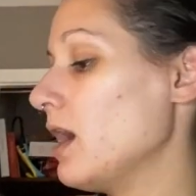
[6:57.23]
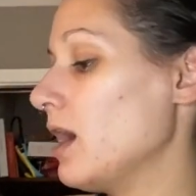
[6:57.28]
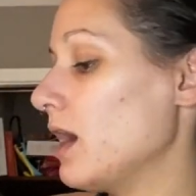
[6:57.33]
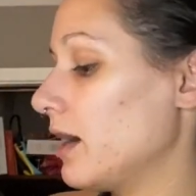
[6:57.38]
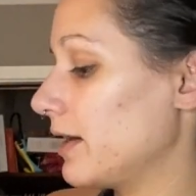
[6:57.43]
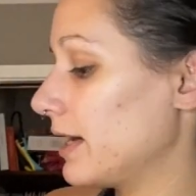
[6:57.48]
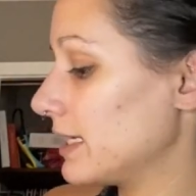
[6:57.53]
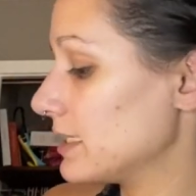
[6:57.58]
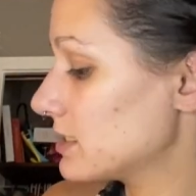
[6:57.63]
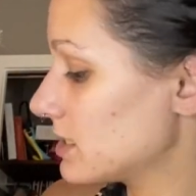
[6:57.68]

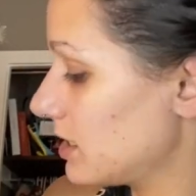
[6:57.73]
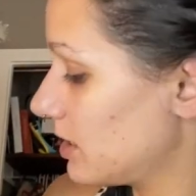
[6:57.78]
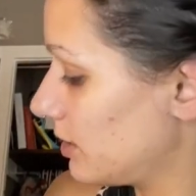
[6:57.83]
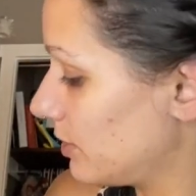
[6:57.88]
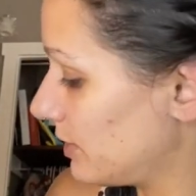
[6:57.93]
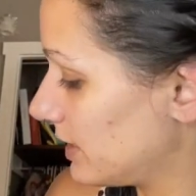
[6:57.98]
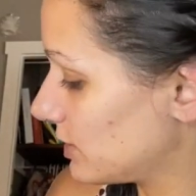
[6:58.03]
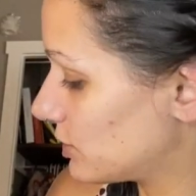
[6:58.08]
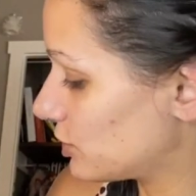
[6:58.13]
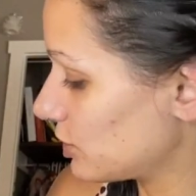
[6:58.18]
All right,
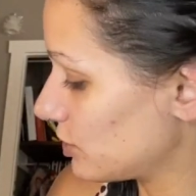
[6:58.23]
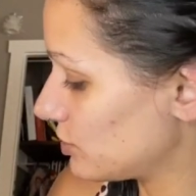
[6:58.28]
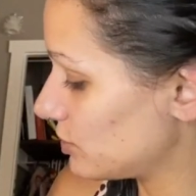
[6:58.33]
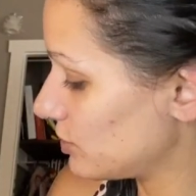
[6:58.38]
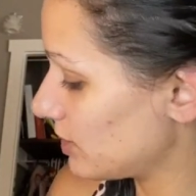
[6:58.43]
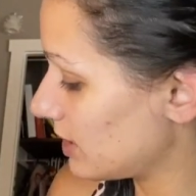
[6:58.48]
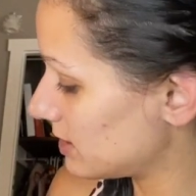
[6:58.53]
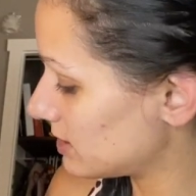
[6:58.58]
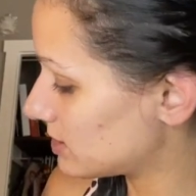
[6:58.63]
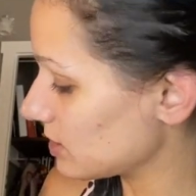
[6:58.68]
so it shows
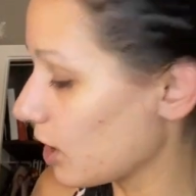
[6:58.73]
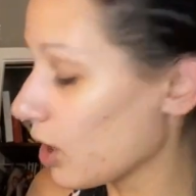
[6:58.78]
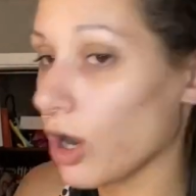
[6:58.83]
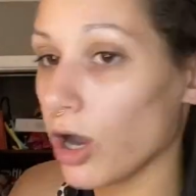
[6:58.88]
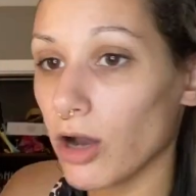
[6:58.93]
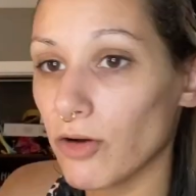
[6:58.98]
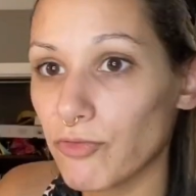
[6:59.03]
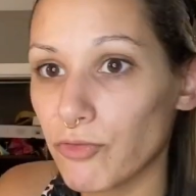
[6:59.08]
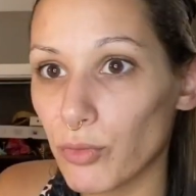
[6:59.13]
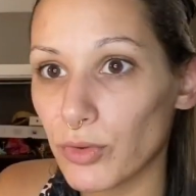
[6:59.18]
you that it's
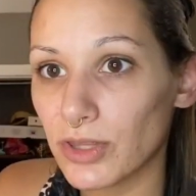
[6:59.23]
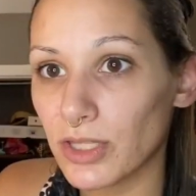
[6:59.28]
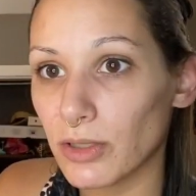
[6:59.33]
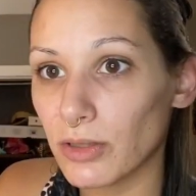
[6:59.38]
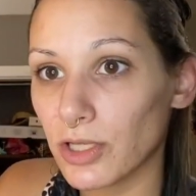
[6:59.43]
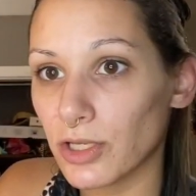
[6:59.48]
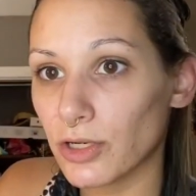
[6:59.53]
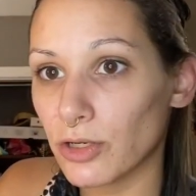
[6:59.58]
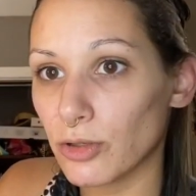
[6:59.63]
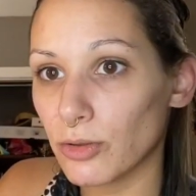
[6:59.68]
off with the
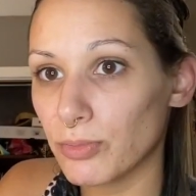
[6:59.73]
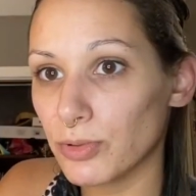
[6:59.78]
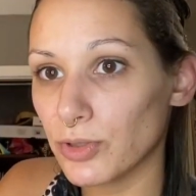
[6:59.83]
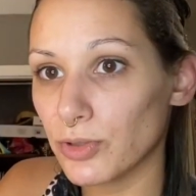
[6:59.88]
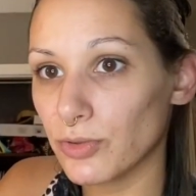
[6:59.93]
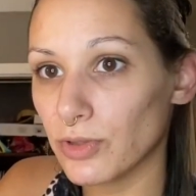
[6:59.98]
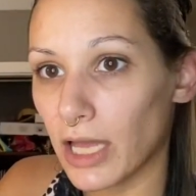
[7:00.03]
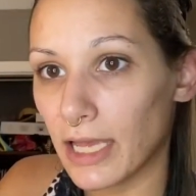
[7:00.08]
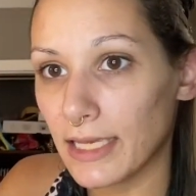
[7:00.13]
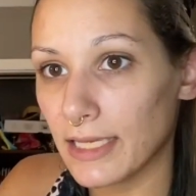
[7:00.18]
little
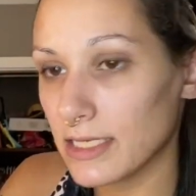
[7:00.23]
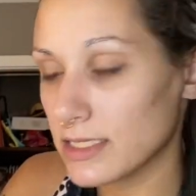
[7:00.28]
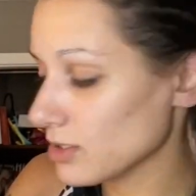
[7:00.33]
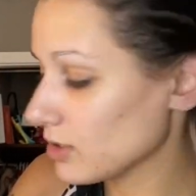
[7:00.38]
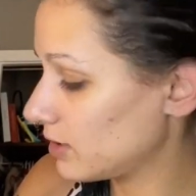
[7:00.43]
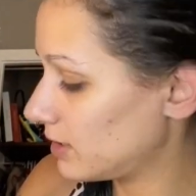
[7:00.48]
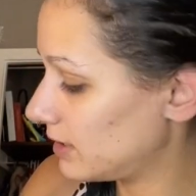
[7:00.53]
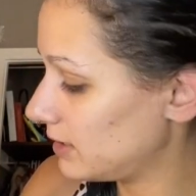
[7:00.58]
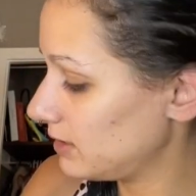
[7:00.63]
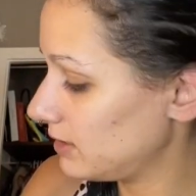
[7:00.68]
blue light is
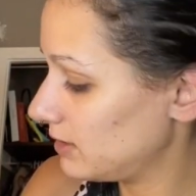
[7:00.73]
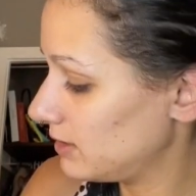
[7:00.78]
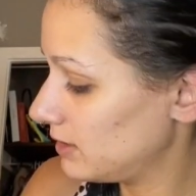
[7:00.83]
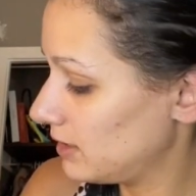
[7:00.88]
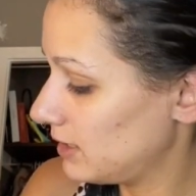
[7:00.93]
on.